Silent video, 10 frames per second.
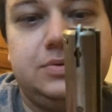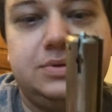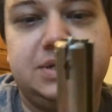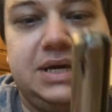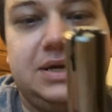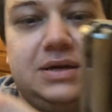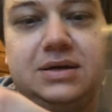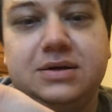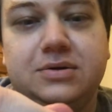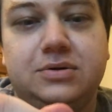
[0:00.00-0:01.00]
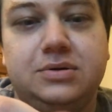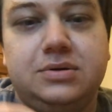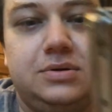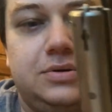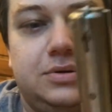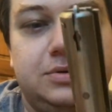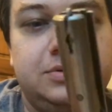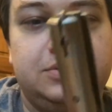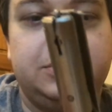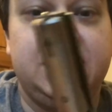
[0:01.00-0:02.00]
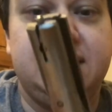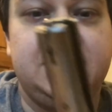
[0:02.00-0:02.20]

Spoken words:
will take, well yeah,